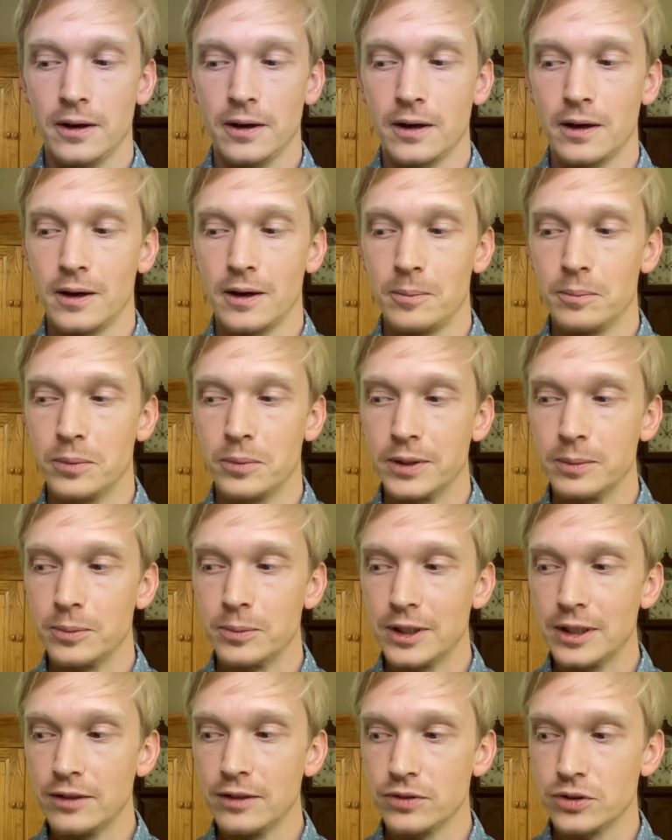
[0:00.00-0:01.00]
Um, but
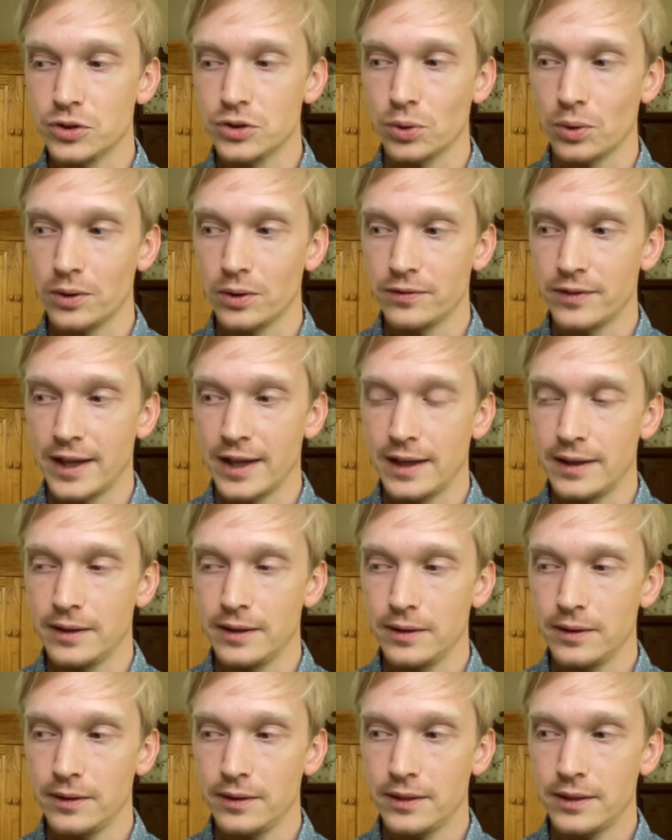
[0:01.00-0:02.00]
but even short of that,
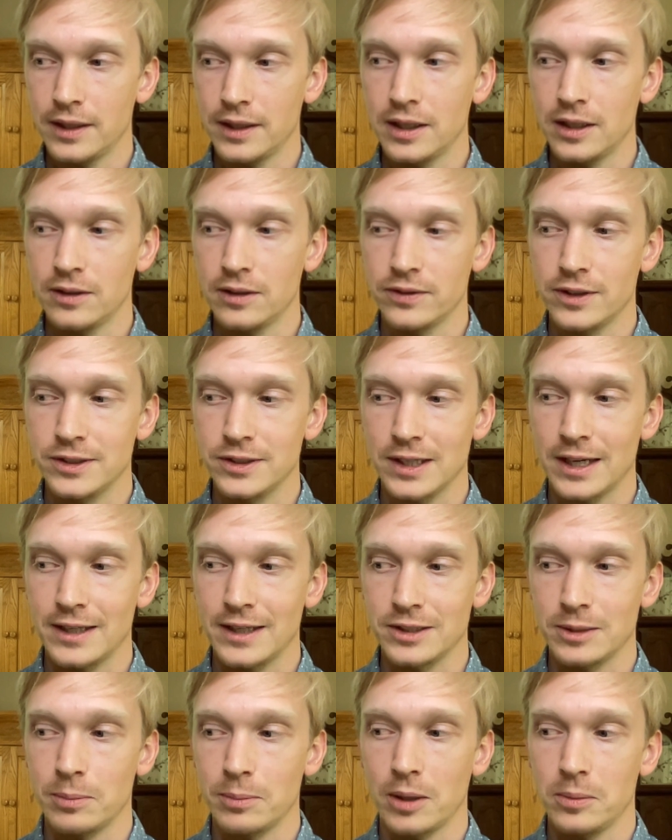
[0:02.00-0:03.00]
thinking of this
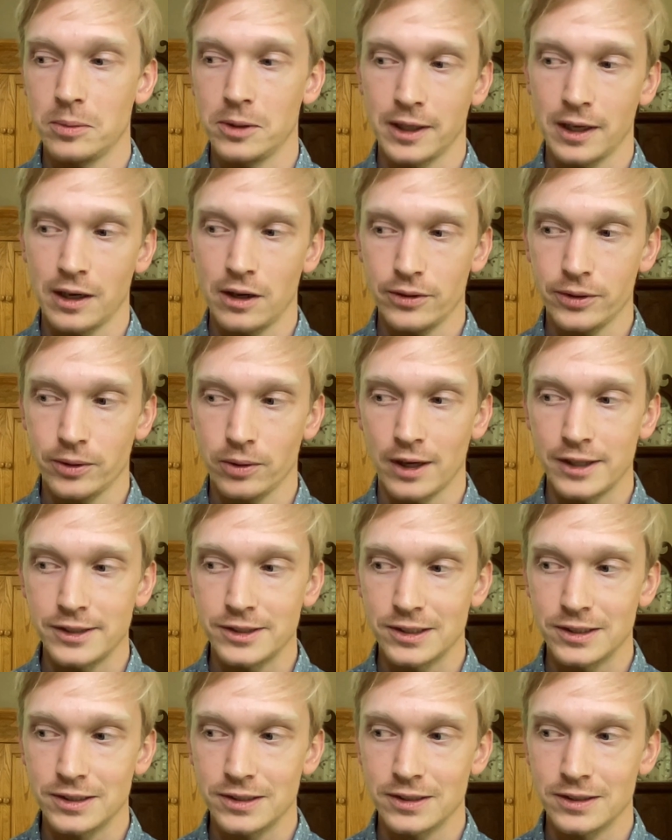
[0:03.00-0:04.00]
as a public health
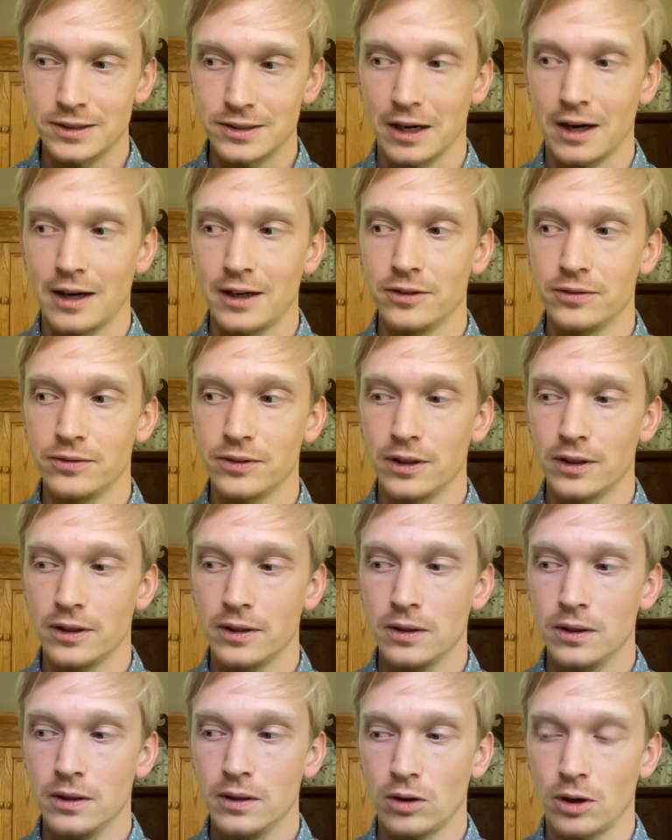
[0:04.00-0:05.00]
crisis is kind of a
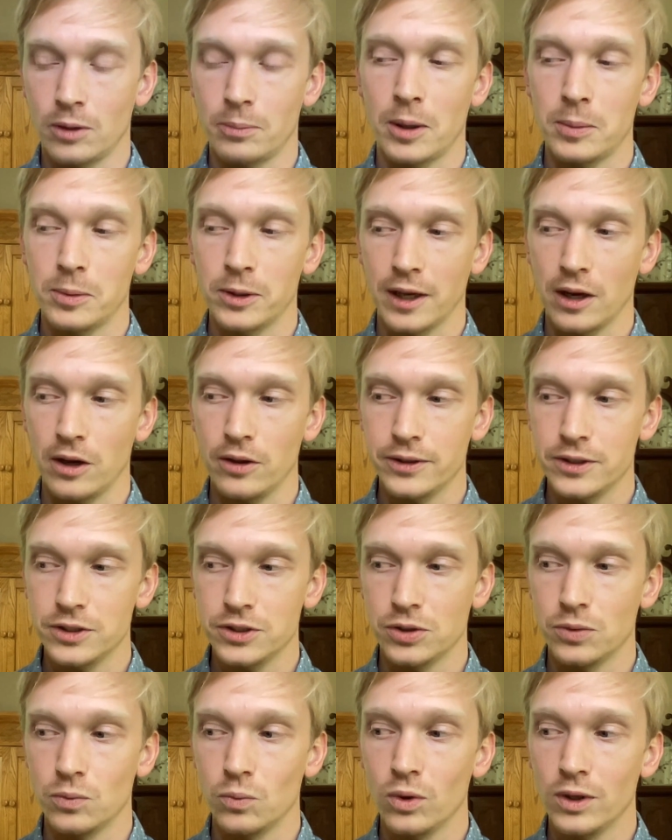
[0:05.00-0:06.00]
or a public health
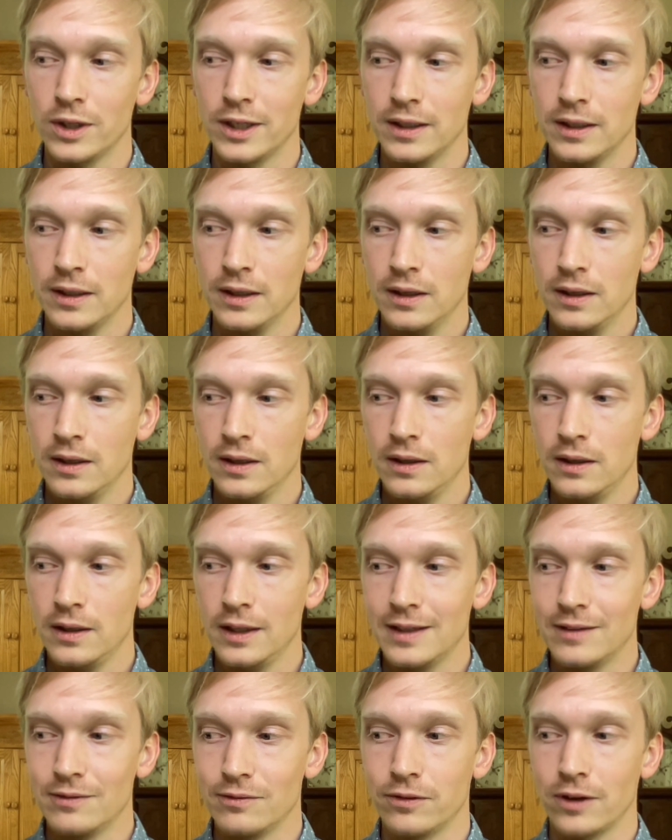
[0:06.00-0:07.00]
issue would
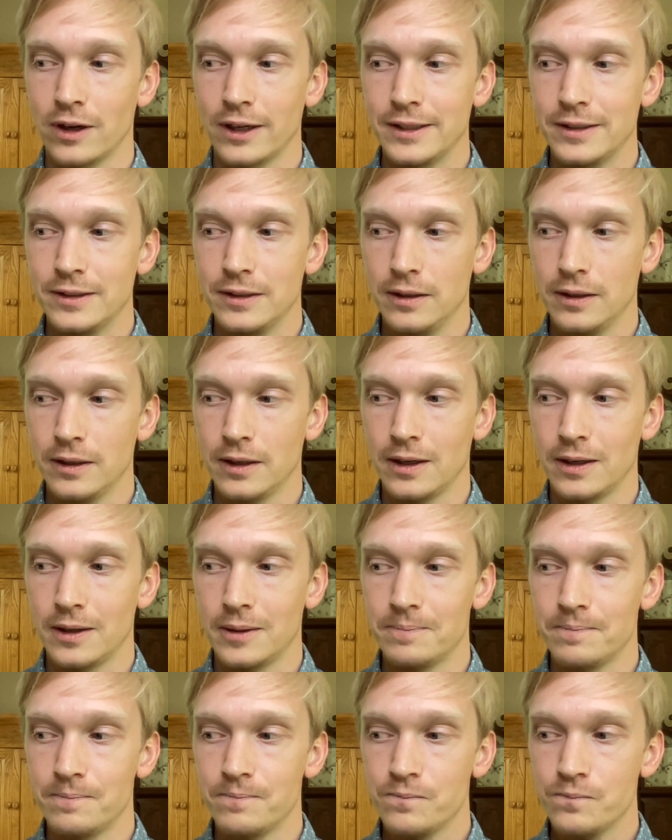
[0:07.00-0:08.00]
invite
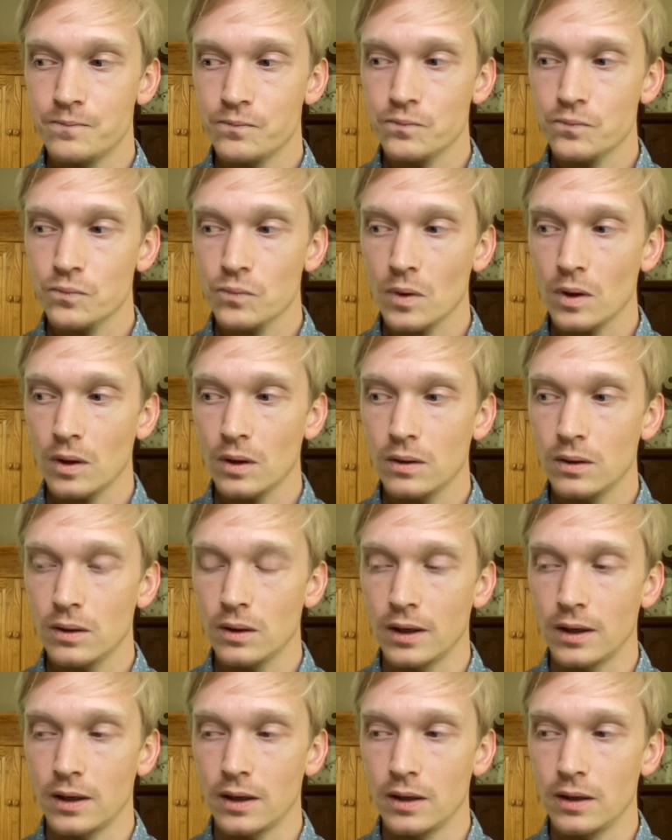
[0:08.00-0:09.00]
um,
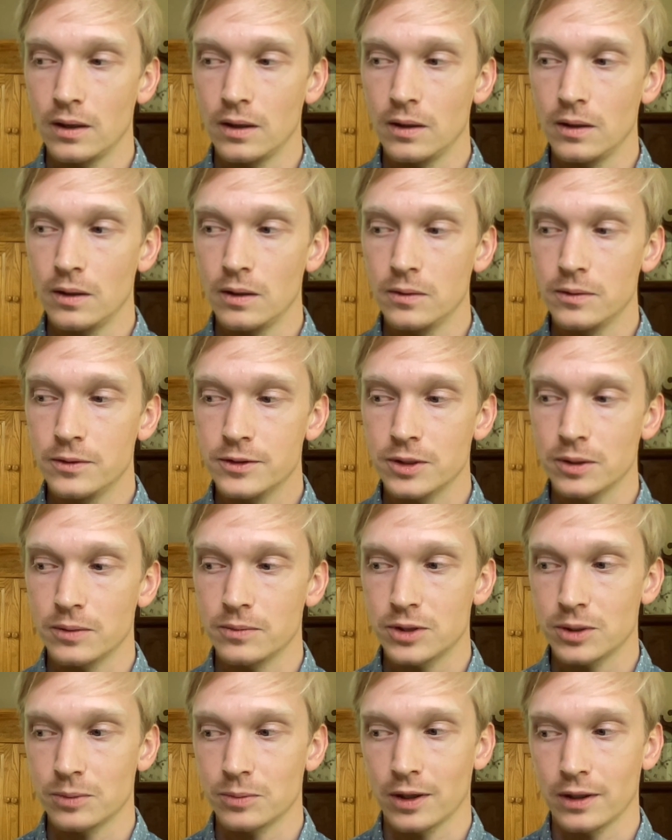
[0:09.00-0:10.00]
uh, some,
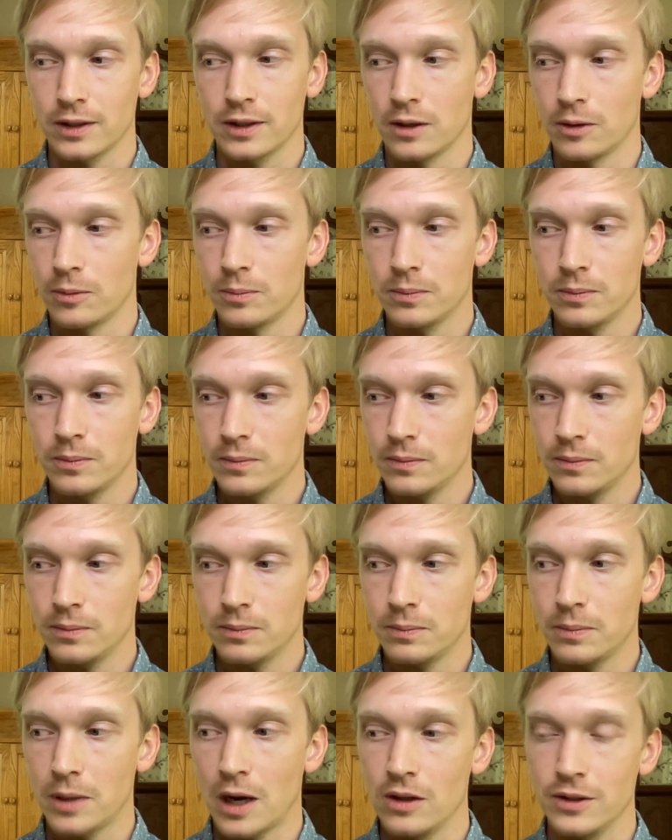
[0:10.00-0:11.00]
some you know
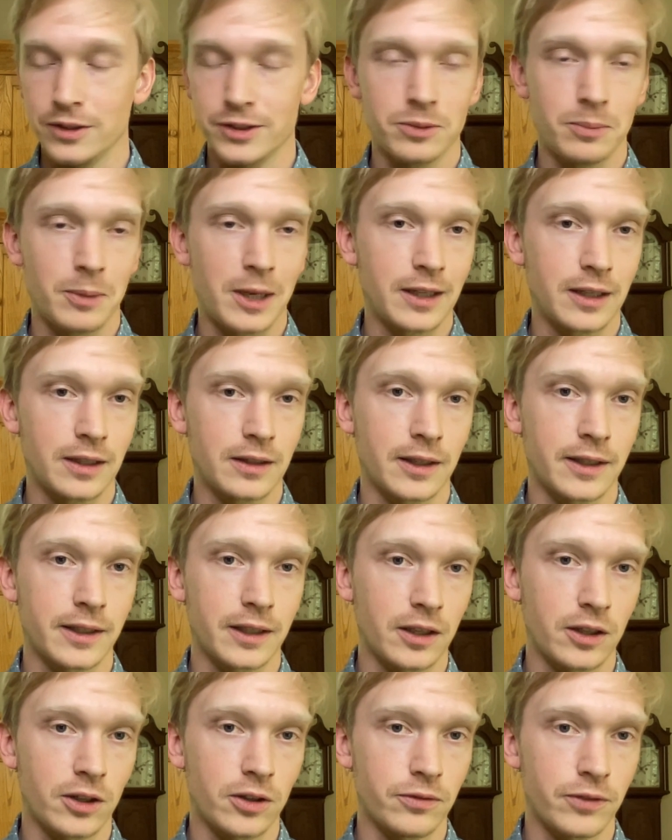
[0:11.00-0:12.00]
policy making like
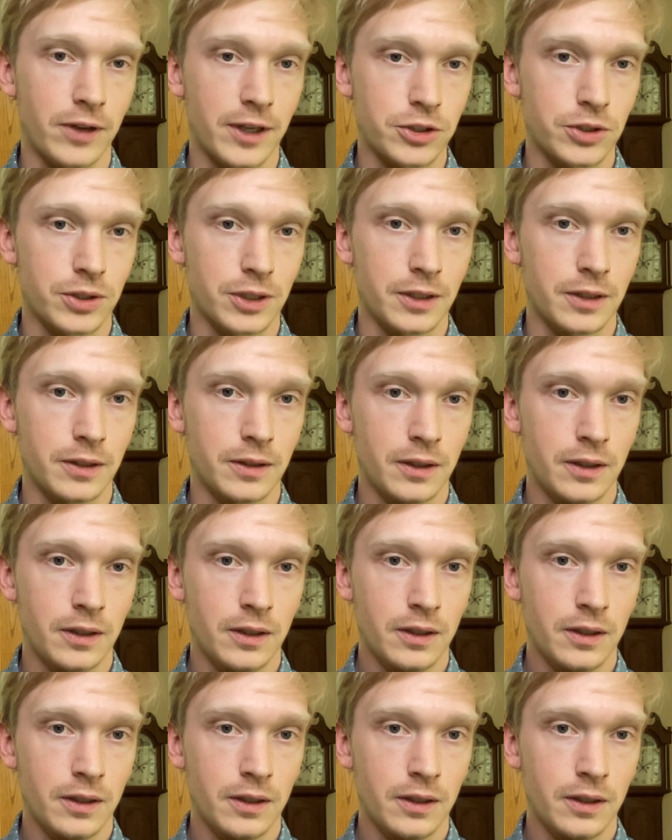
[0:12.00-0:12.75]
intervention.